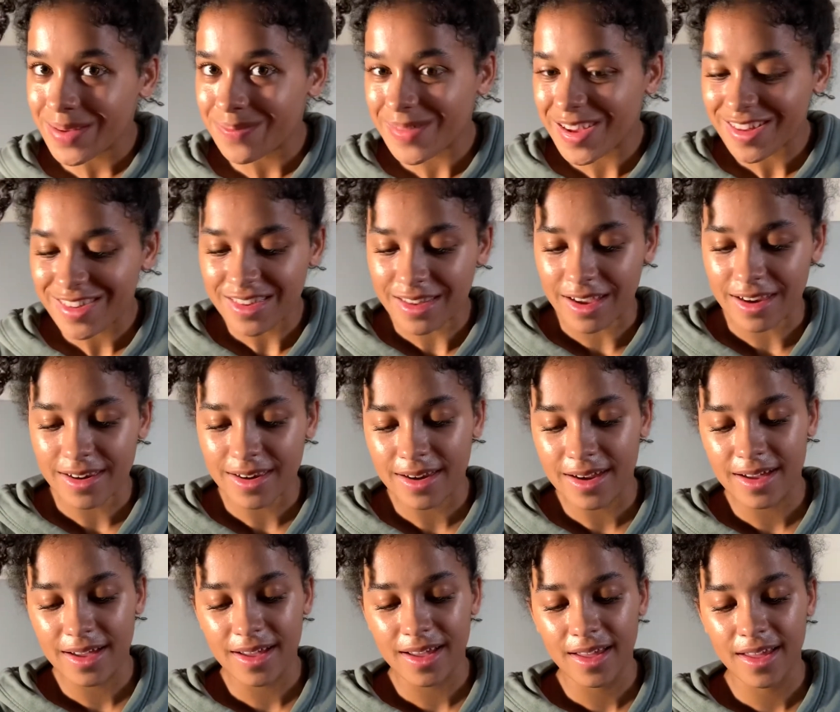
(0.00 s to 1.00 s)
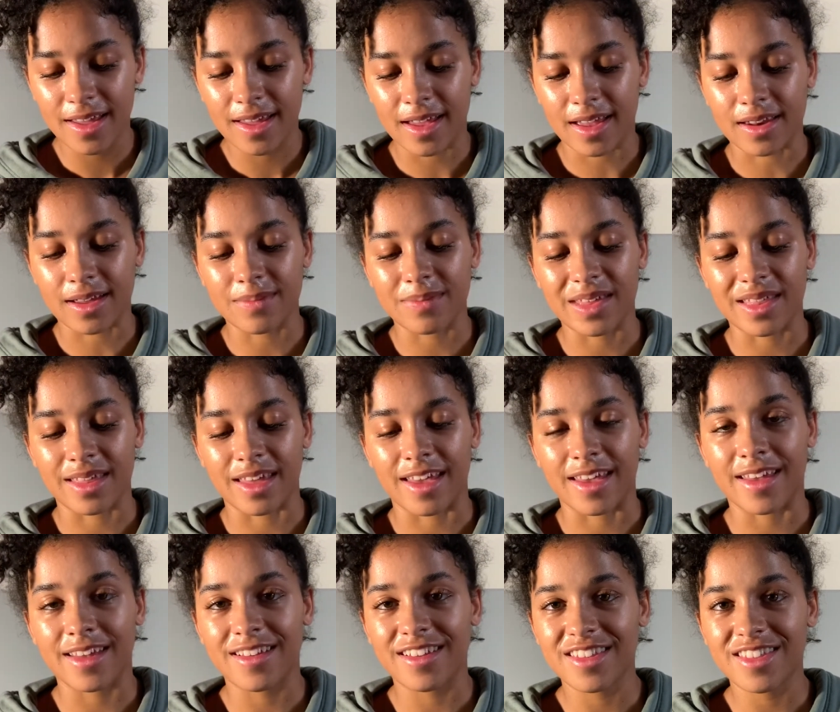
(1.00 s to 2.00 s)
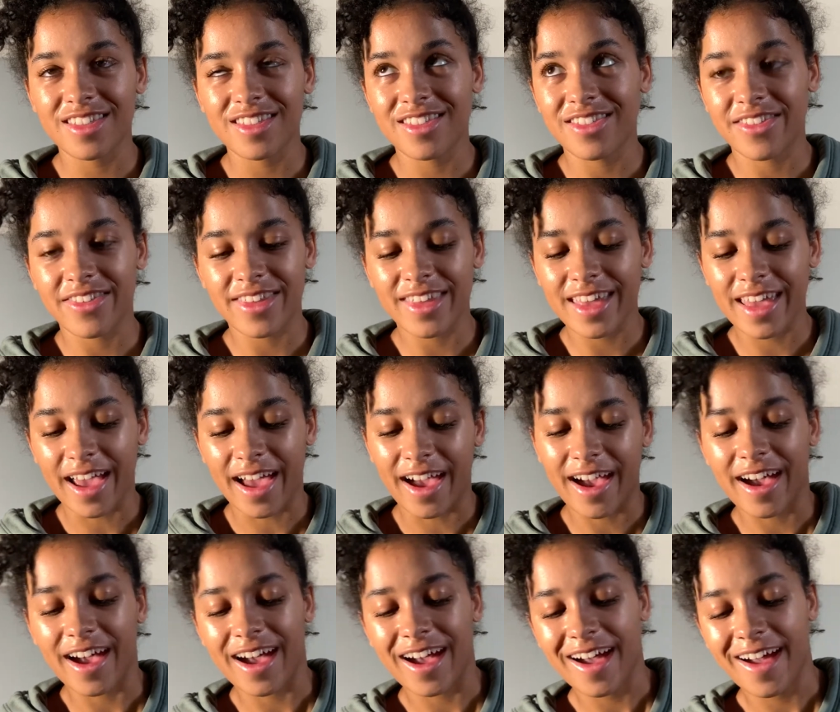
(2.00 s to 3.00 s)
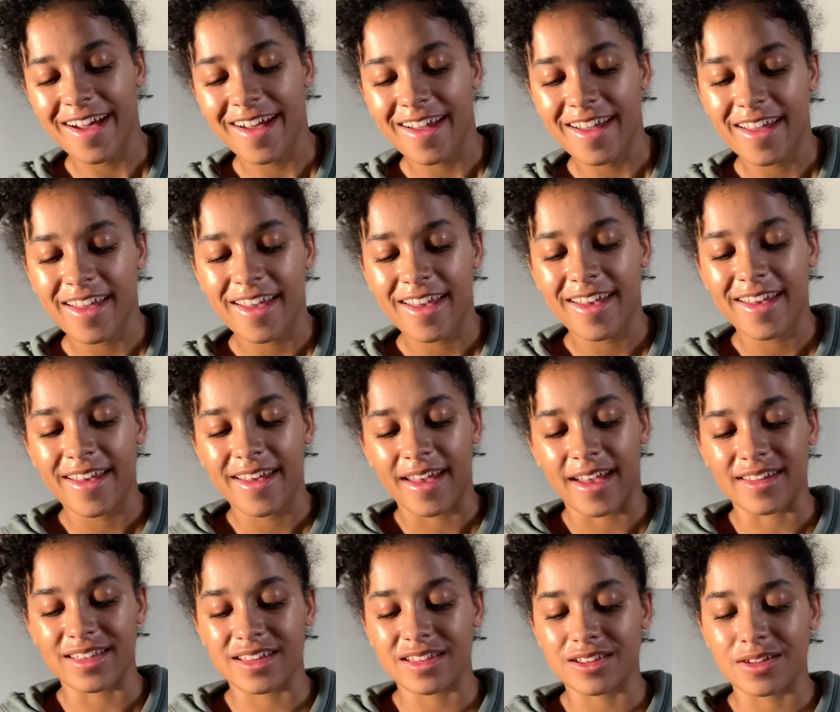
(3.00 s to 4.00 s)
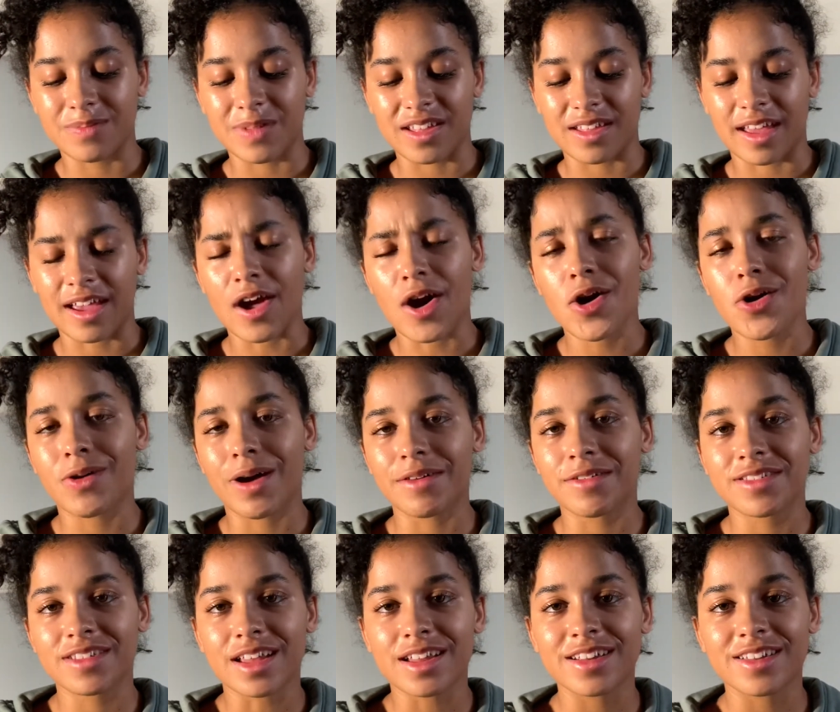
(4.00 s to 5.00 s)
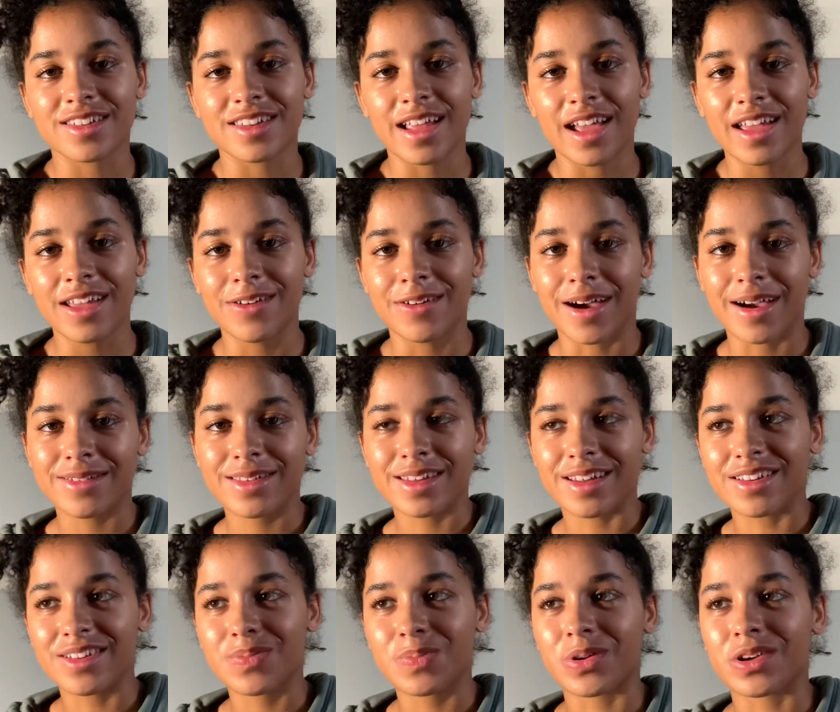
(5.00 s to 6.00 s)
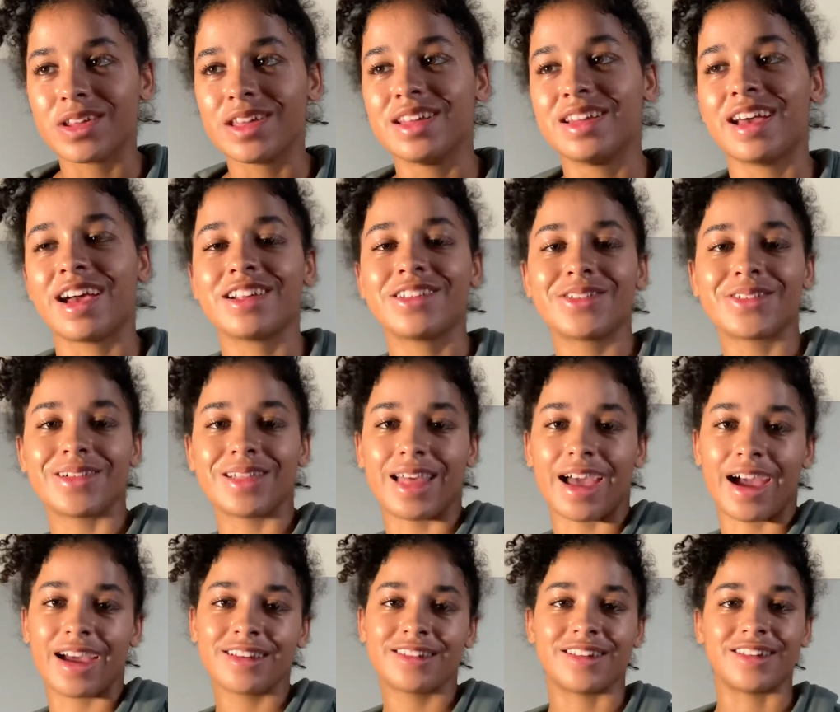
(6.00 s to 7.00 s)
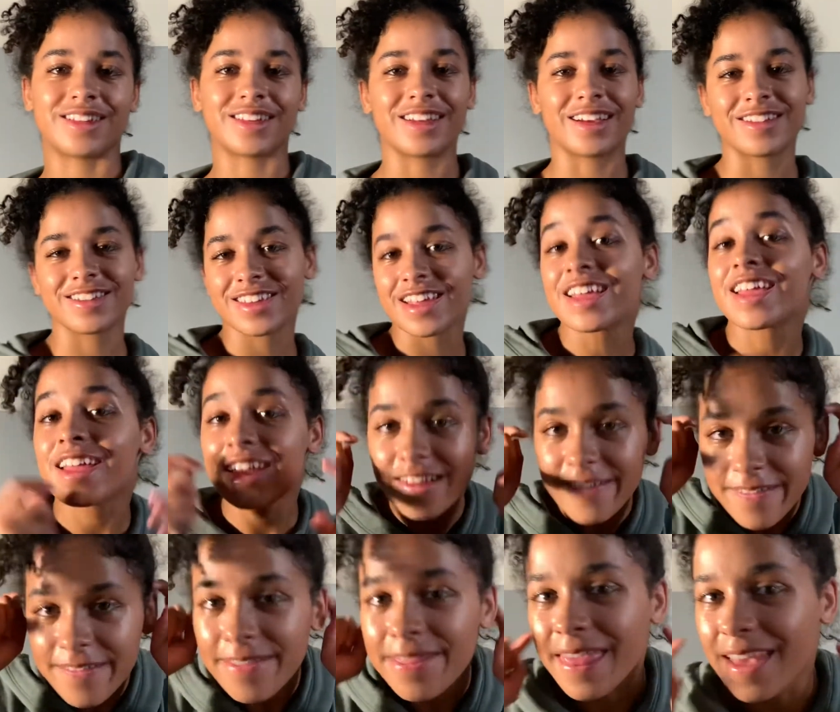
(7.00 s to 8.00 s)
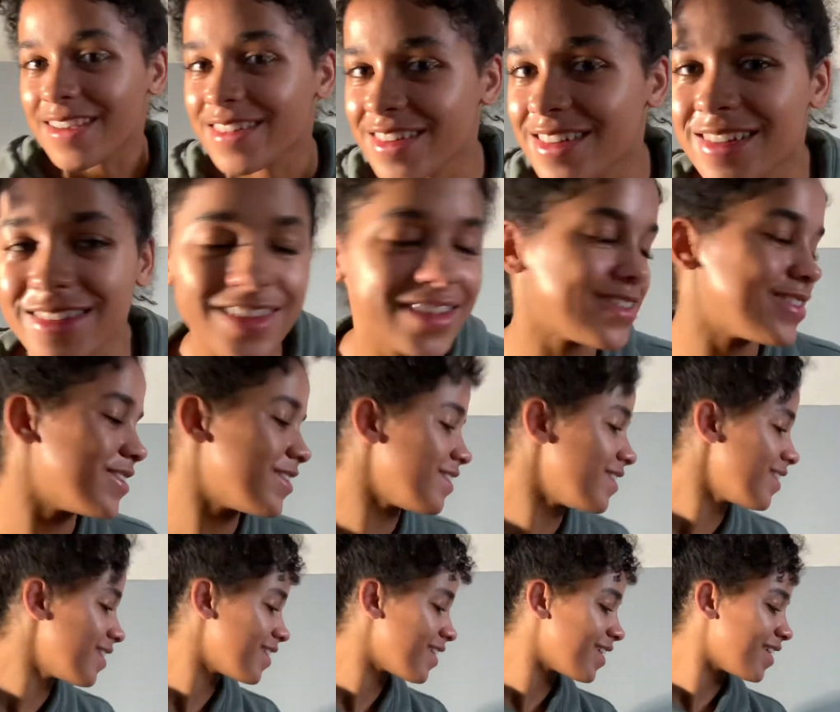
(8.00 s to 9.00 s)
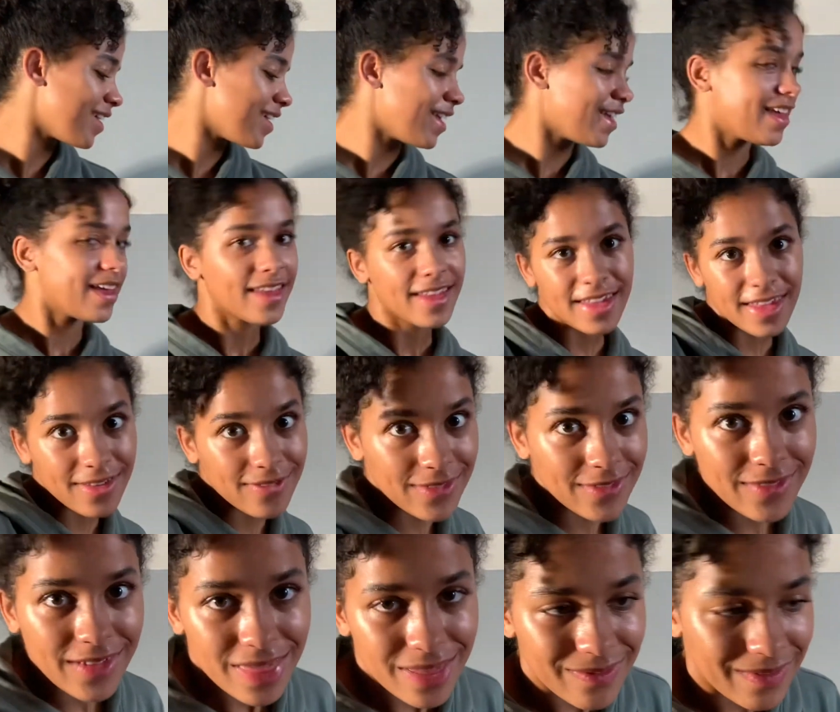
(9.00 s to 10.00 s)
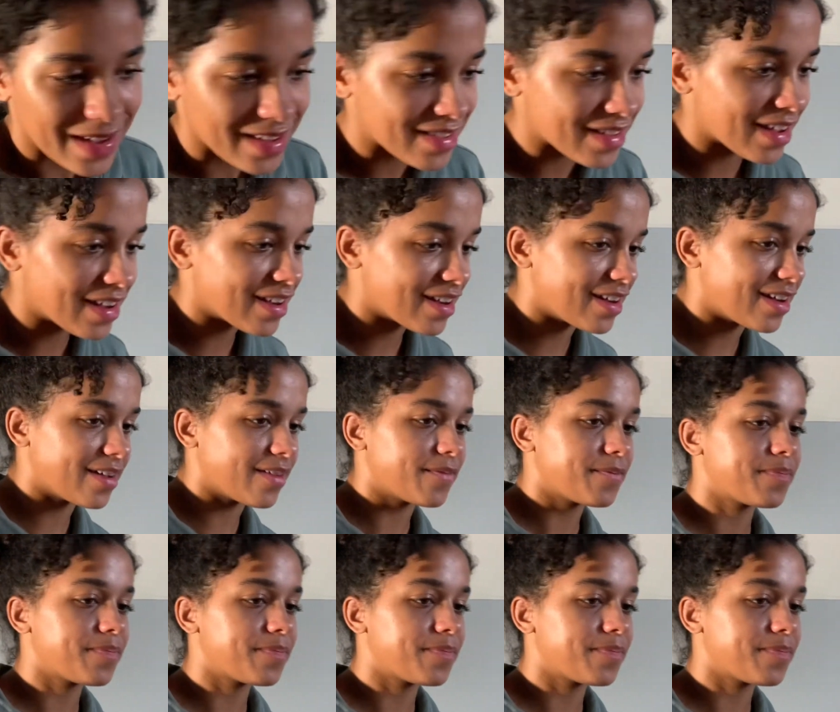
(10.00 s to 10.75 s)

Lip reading: mascara? And I'll be like, yeah. And then they'll be like, oh, I was gonna say you have such pretty natural lashes. And I was like, I still do, even with the mascara.